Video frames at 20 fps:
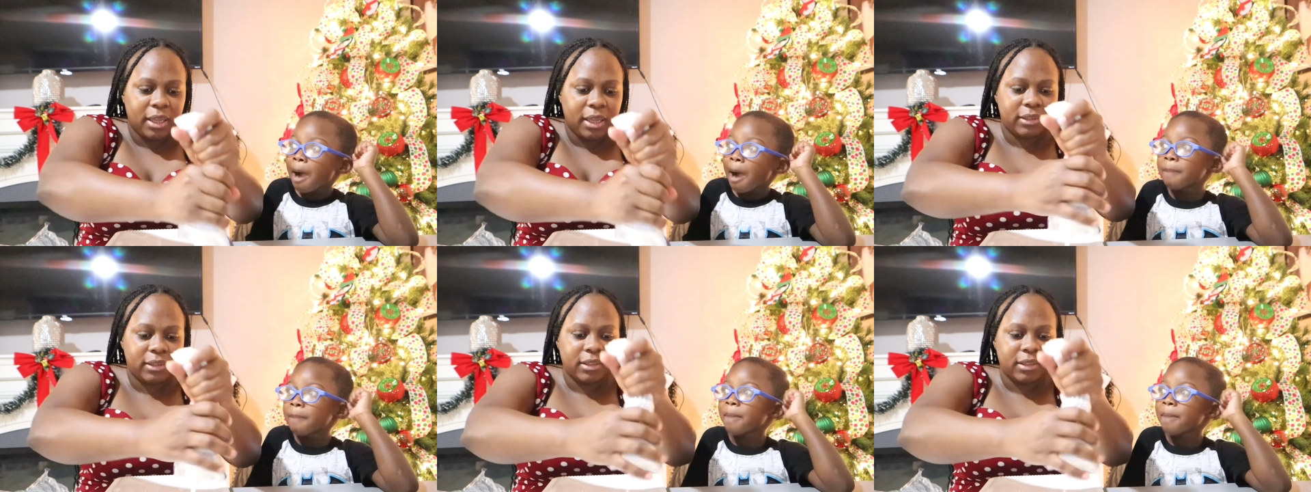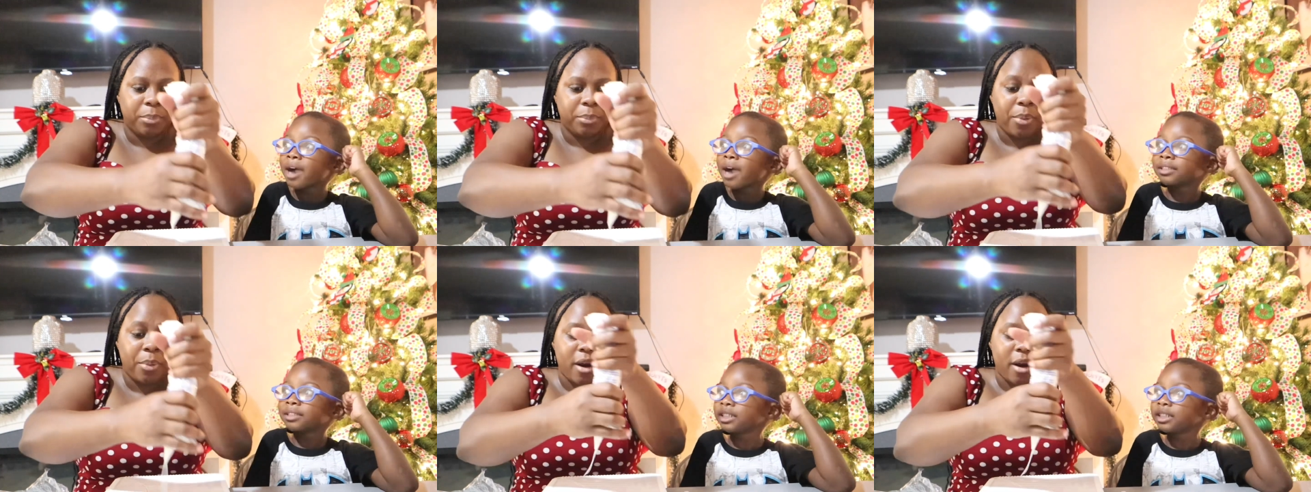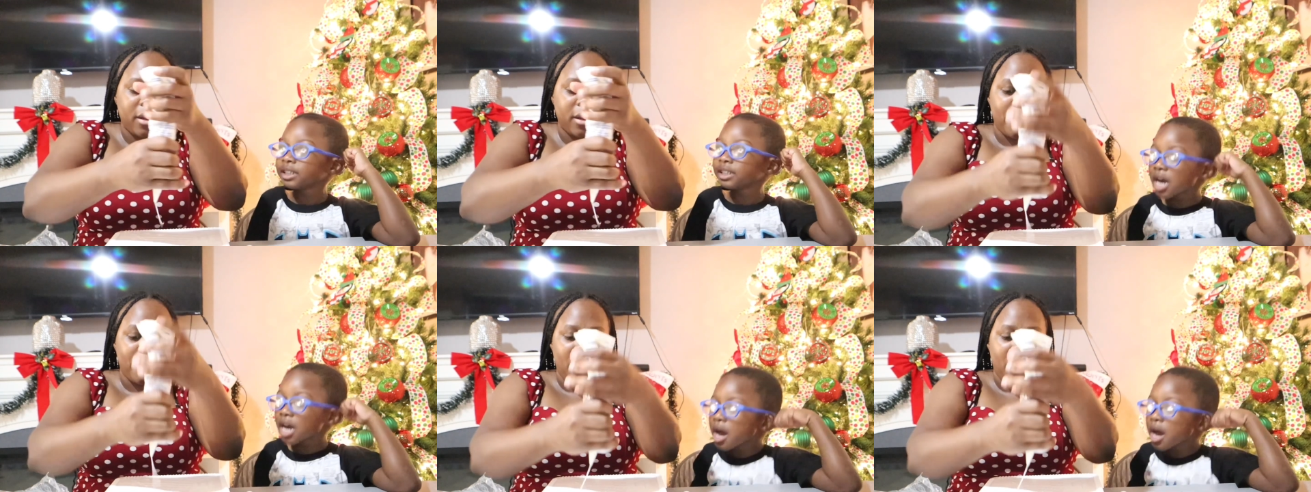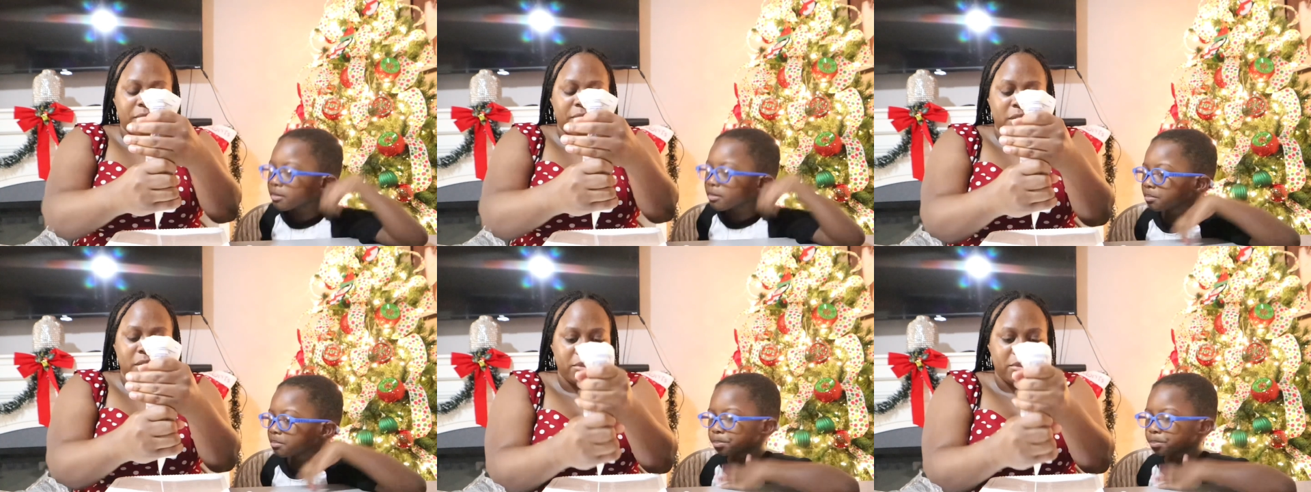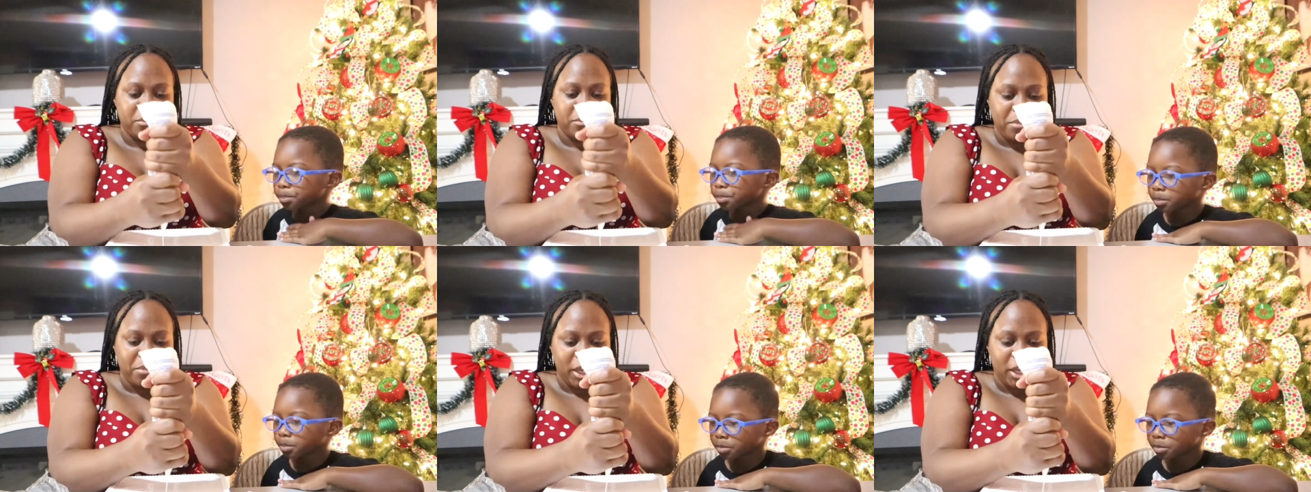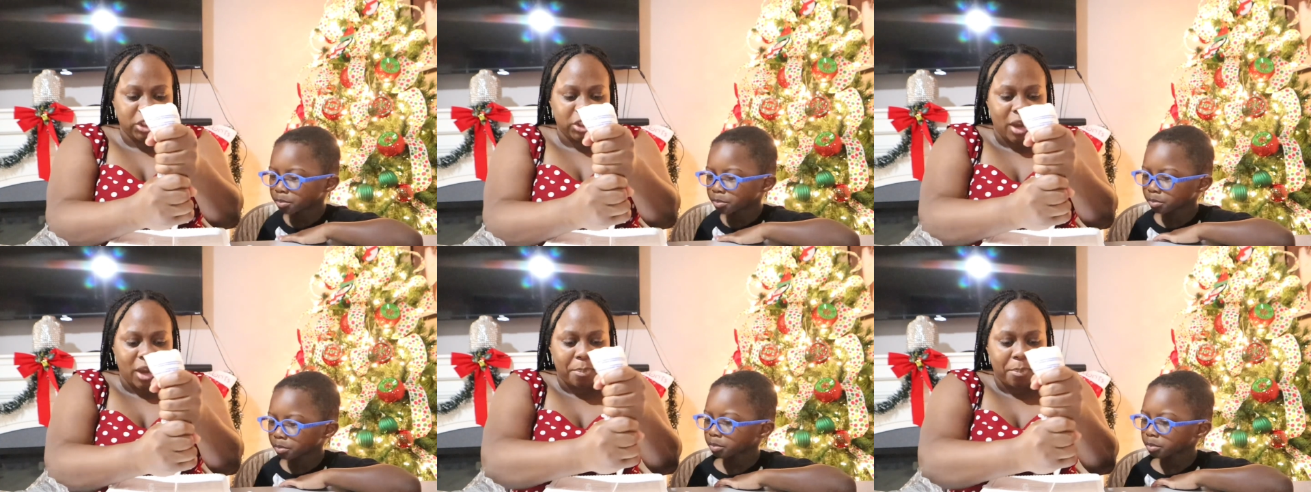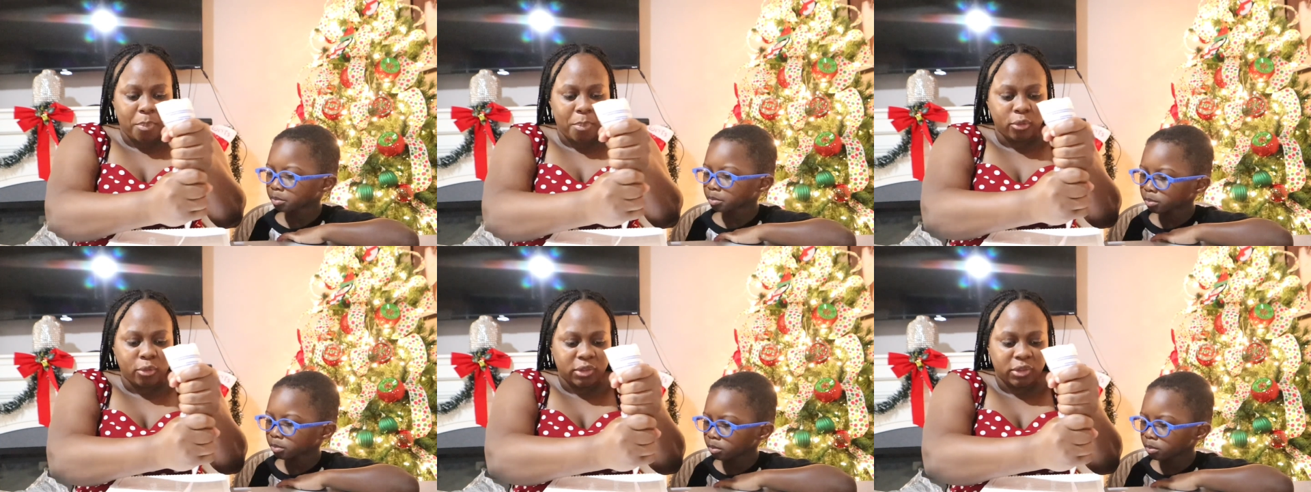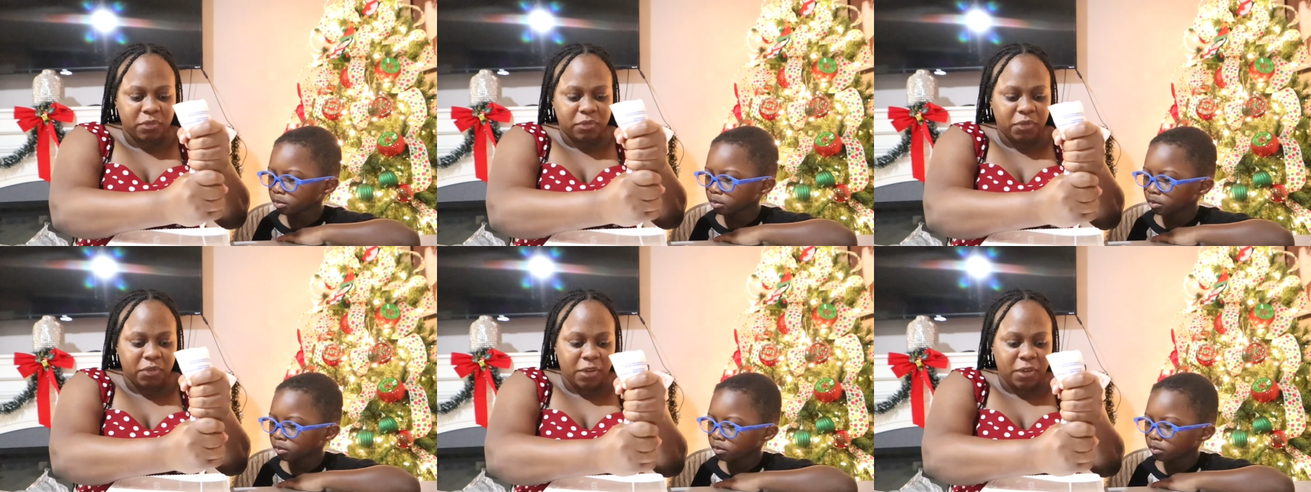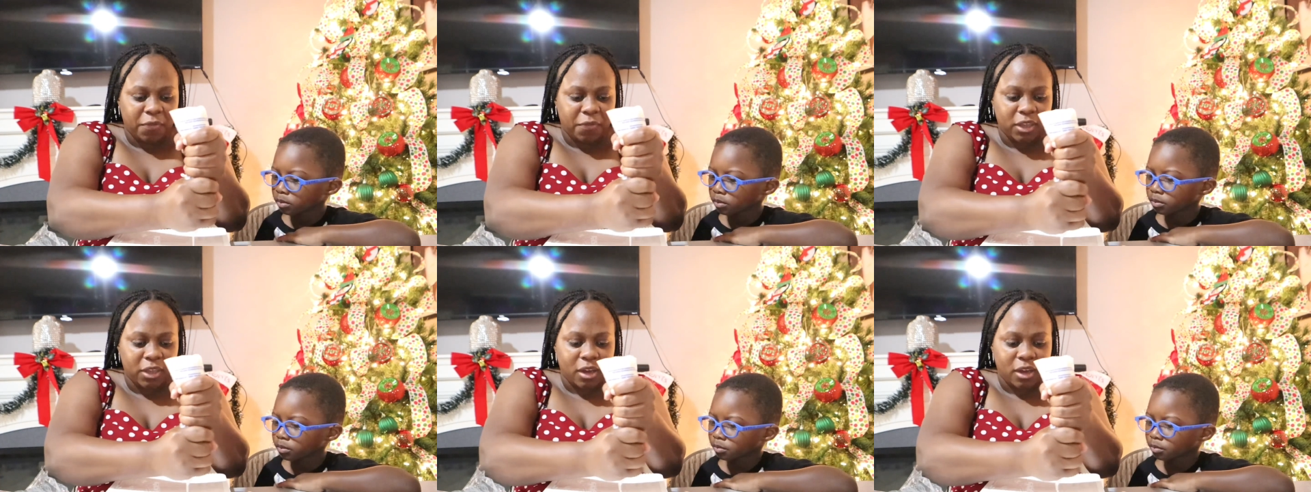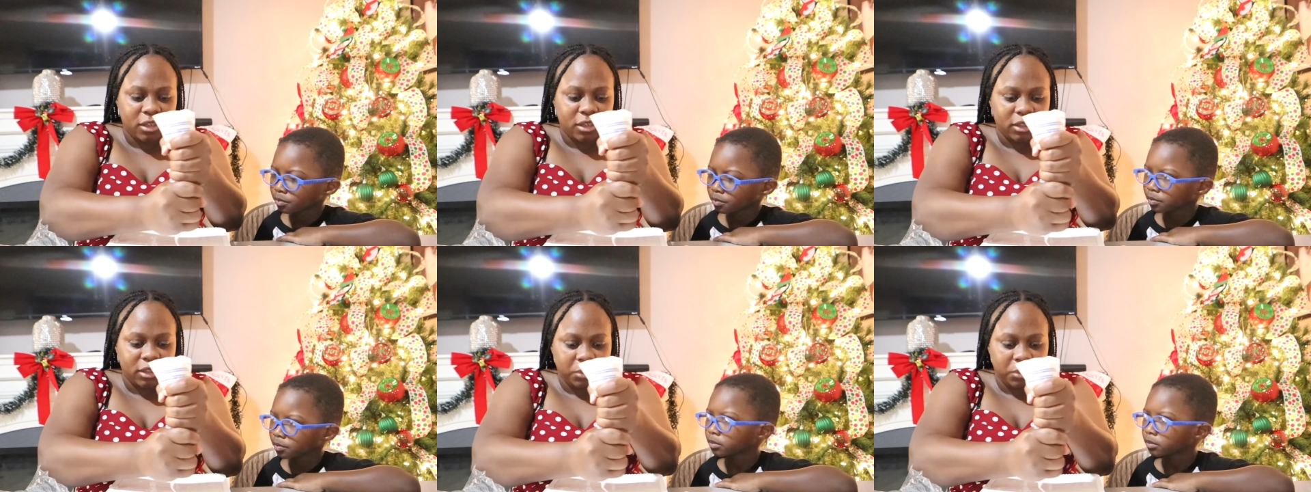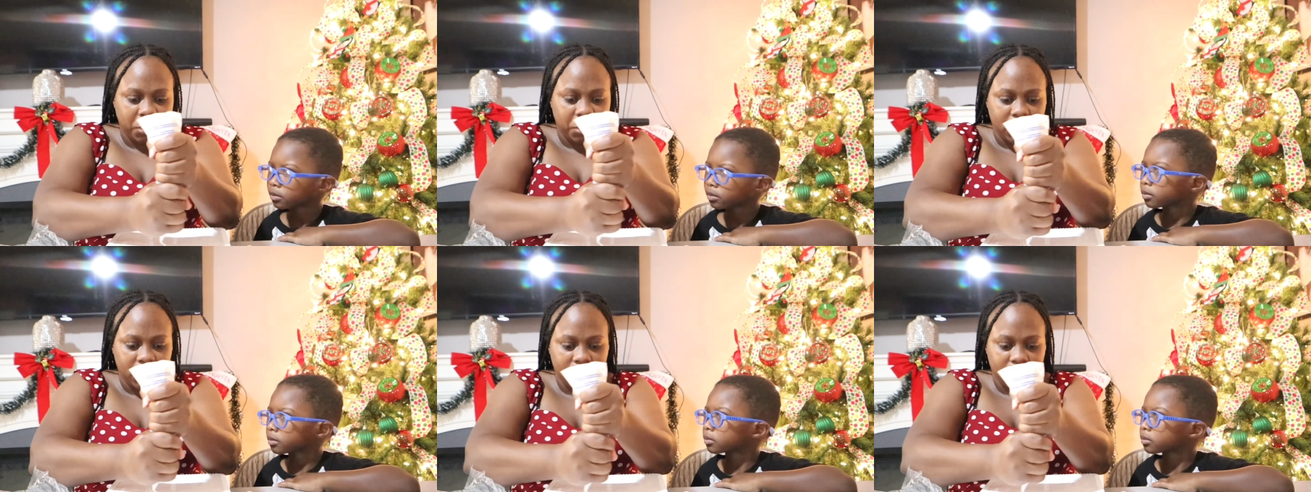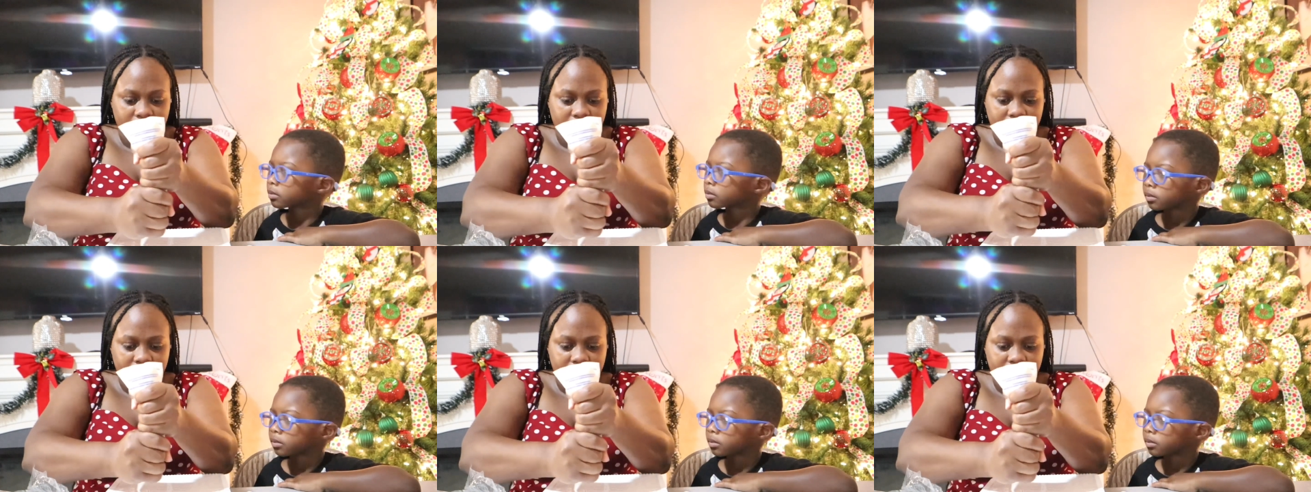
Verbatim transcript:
Speaker 1: late to the party i'm gonna have to make sure i post this video for y'all this week